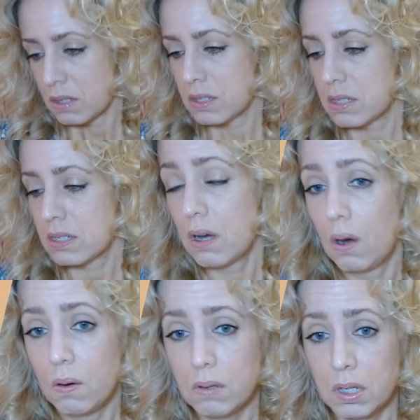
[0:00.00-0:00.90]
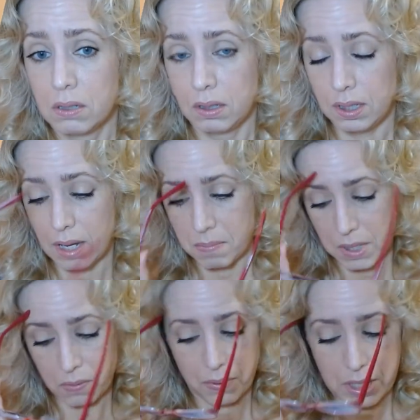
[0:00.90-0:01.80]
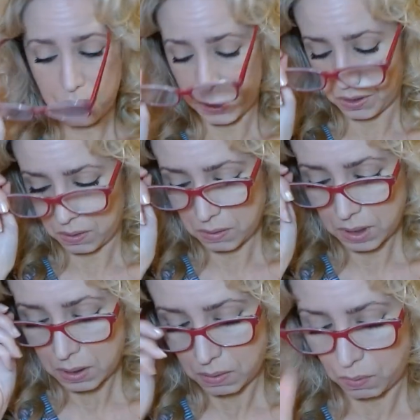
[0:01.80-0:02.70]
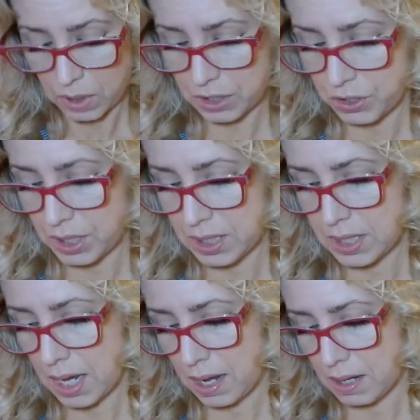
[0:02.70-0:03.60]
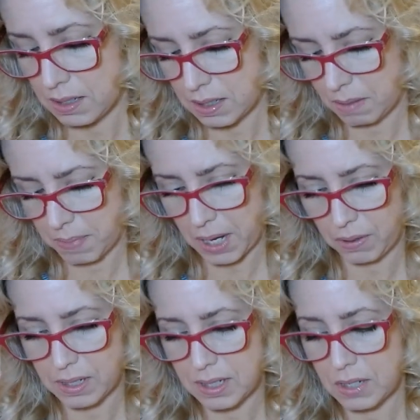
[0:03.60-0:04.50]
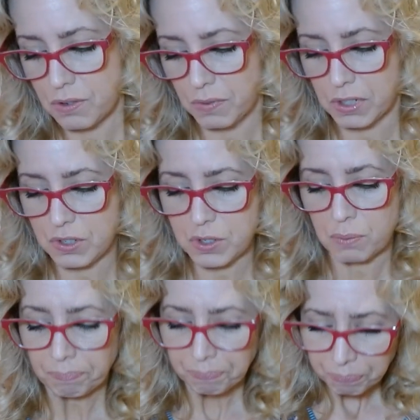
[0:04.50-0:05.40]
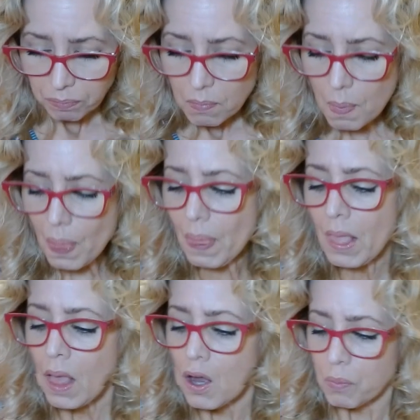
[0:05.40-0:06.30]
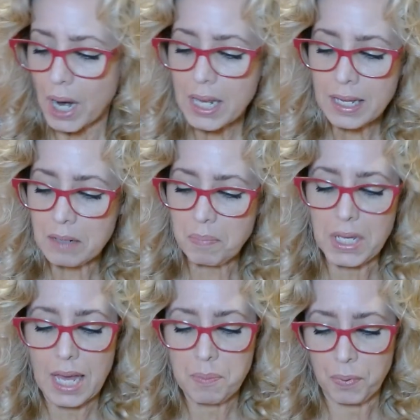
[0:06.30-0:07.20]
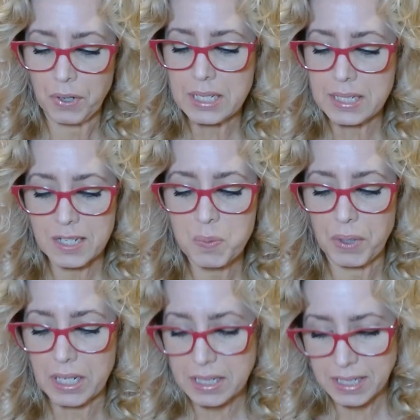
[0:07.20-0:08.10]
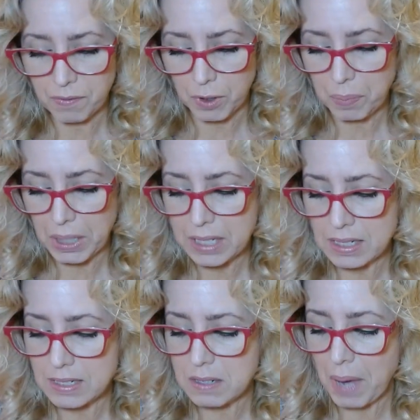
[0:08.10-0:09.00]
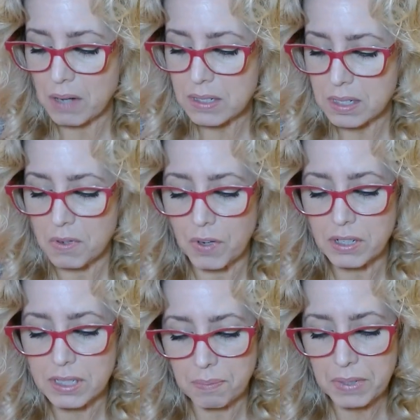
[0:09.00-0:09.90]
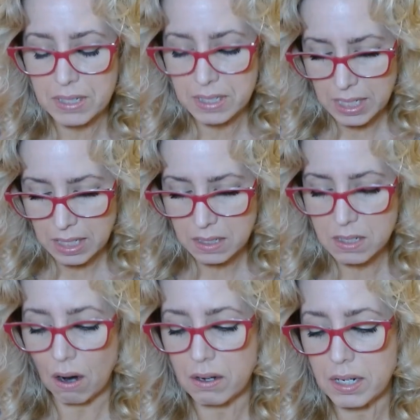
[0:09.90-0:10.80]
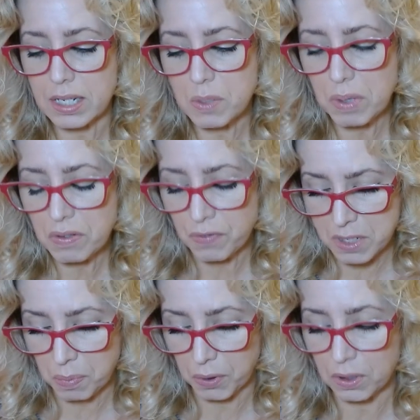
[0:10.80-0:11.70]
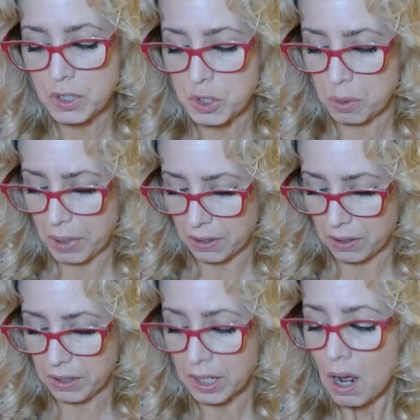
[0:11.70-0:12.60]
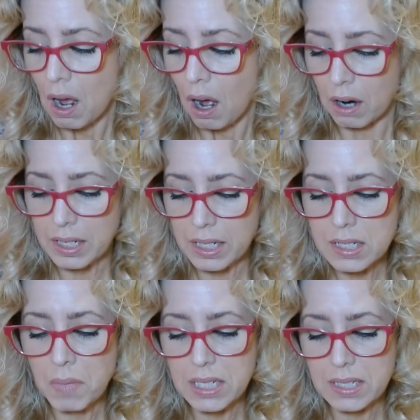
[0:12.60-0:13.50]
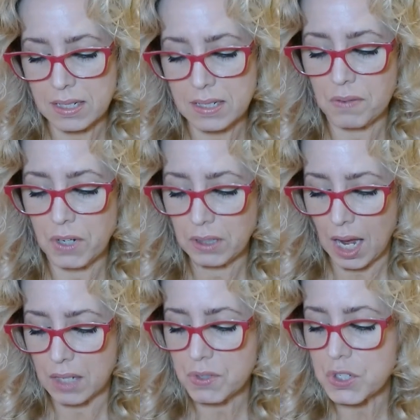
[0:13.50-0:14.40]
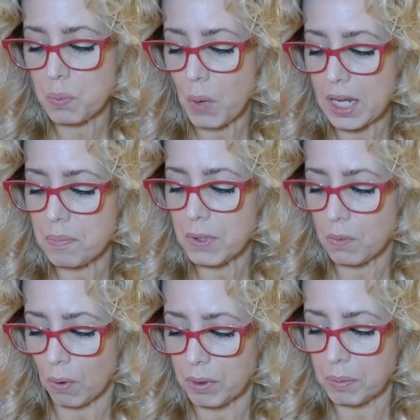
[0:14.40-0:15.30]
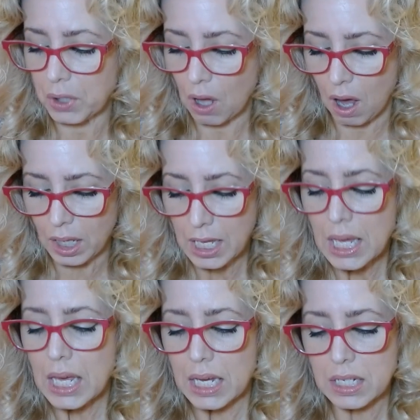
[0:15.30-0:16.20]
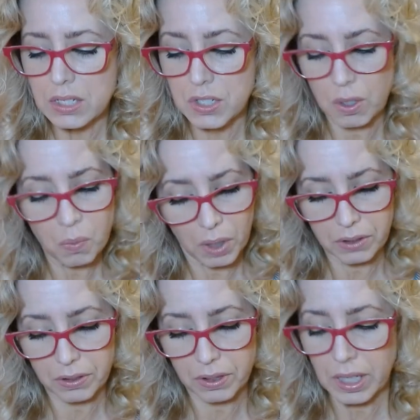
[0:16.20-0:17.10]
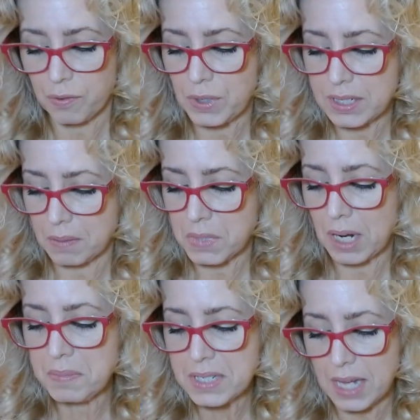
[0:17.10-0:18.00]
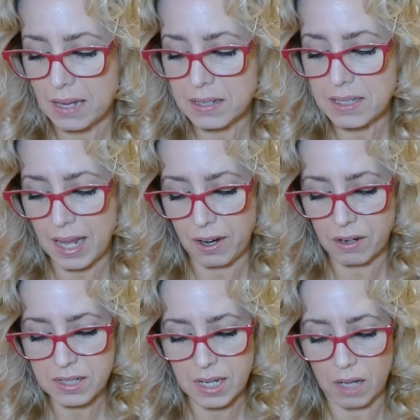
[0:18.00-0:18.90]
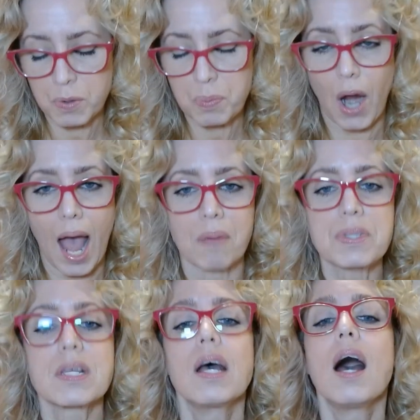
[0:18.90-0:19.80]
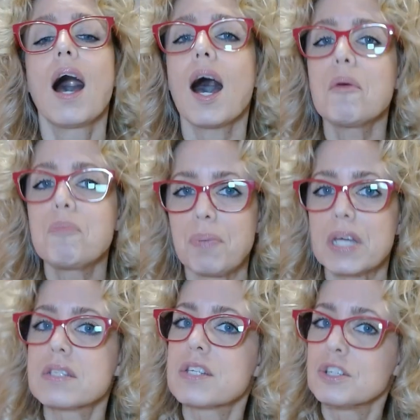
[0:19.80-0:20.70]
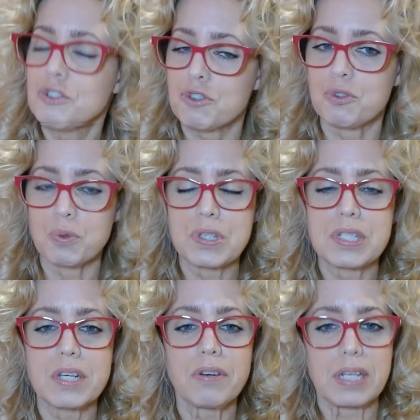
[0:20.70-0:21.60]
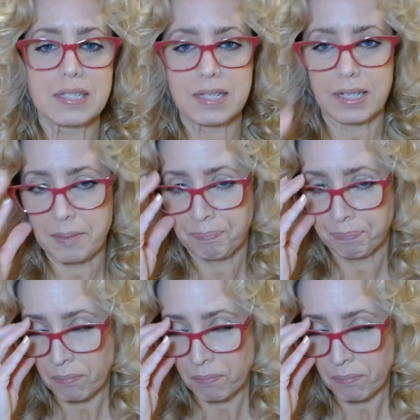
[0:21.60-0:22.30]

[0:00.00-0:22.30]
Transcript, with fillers: So let me read you what she says about us introverts. Writing can be a pretty desperate endeavor because it is about some of our deepest needs, our need to be visible, to be heard, our need to make sense of our lives, to wake up and grow and belong. It is no wonder if we sometimes tend to take ourselves perhaps a bit too seriously.